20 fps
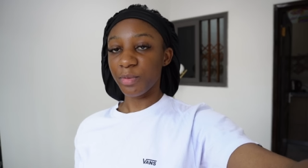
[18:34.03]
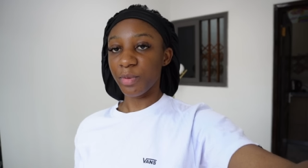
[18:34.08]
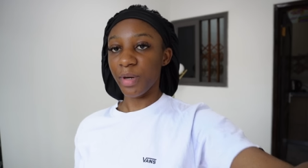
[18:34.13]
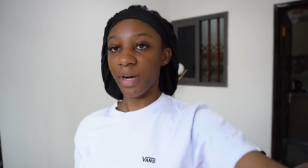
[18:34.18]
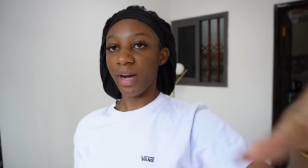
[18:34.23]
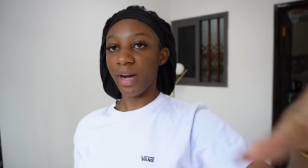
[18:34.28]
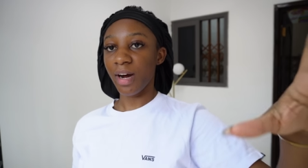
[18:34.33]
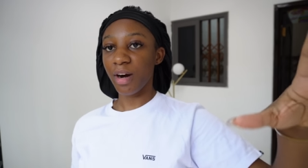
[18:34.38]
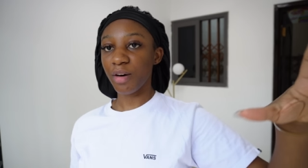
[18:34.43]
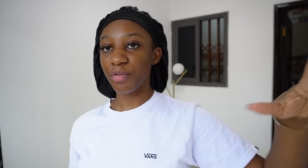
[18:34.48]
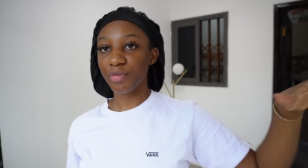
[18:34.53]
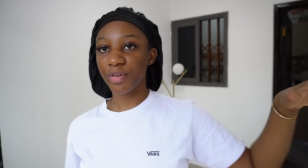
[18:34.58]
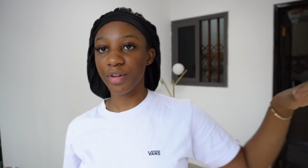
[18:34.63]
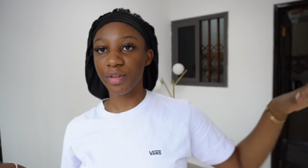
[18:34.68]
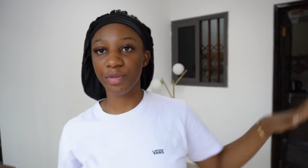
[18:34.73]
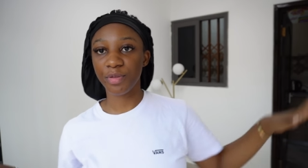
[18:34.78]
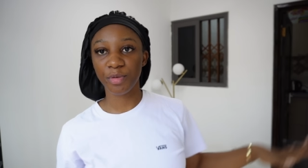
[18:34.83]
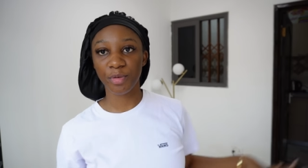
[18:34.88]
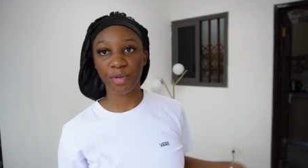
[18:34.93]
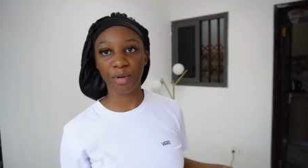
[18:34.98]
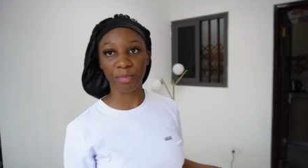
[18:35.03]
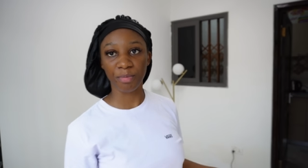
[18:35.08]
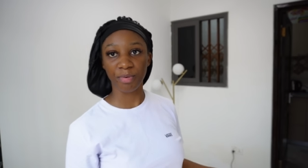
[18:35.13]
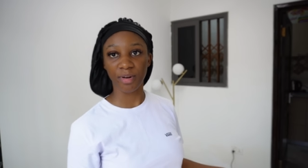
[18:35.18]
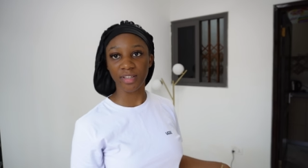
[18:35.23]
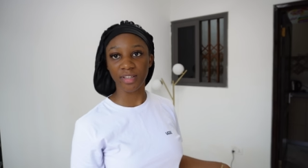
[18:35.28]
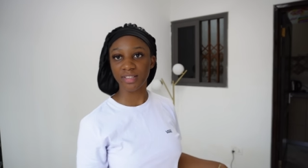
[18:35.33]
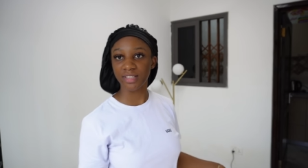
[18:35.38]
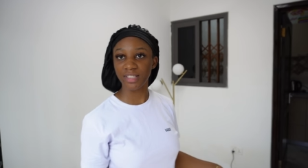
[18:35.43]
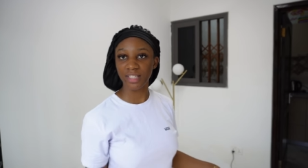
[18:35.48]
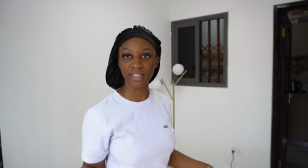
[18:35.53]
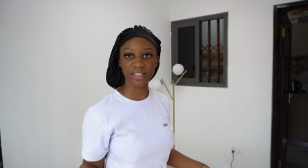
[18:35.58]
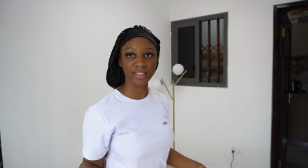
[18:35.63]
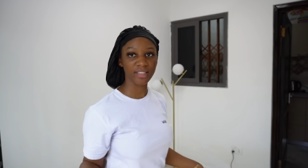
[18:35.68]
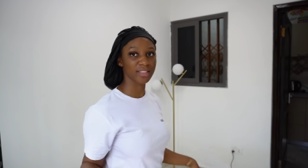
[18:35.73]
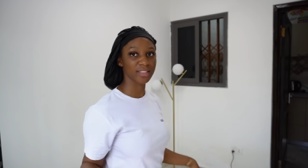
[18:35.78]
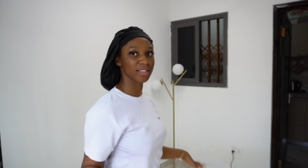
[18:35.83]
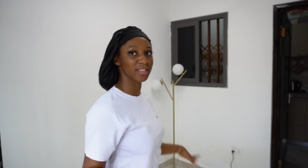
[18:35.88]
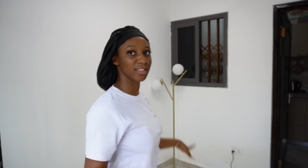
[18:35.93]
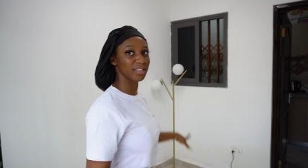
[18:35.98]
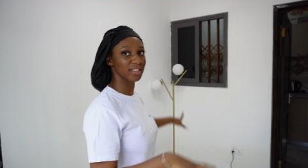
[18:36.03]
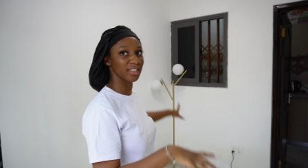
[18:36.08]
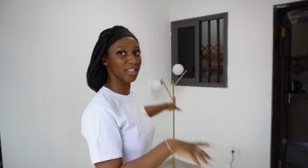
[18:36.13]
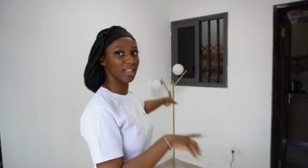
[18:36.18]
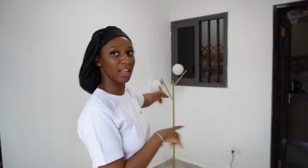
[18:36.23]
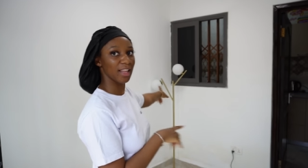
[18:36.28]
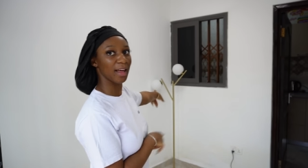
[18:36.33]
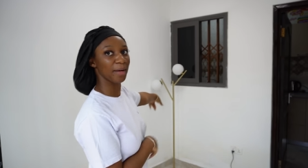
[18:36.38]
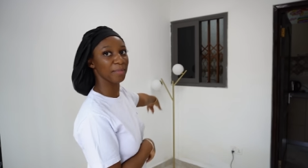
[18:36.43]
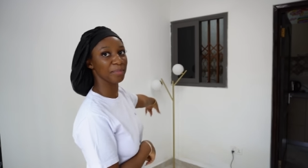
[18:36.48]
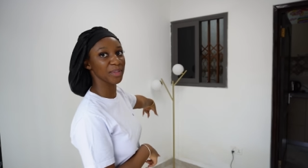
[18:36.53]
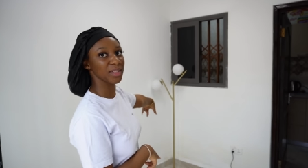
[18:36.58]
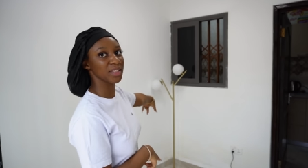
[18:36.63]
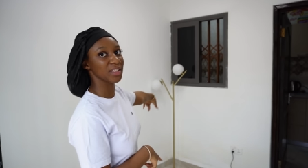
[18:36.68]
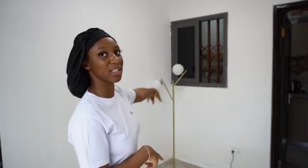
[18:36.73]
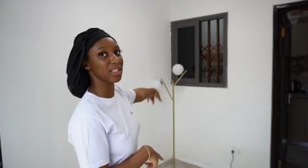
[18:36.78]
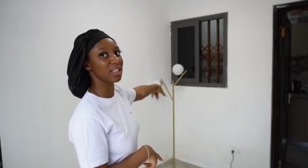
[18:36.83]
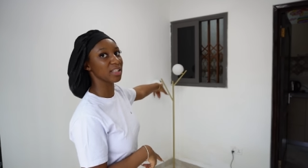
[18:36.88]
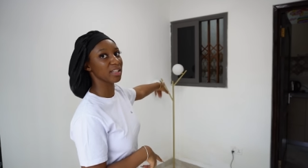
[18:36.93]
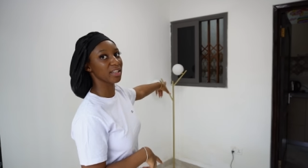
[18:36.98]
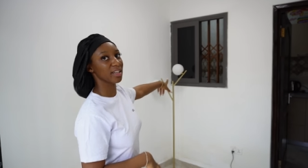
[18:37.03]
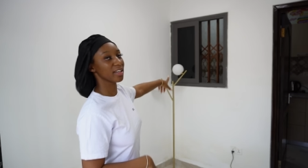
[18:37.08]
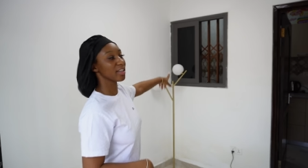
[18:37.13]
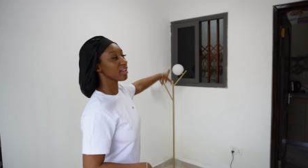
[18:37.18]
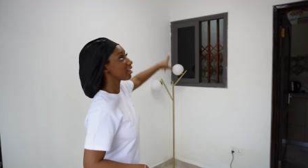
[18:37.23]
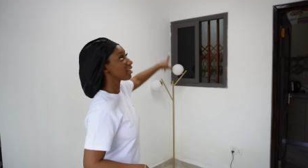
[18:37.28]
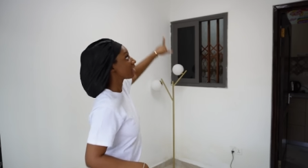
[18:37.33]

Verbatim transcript: we're halfway through the process the lamp is here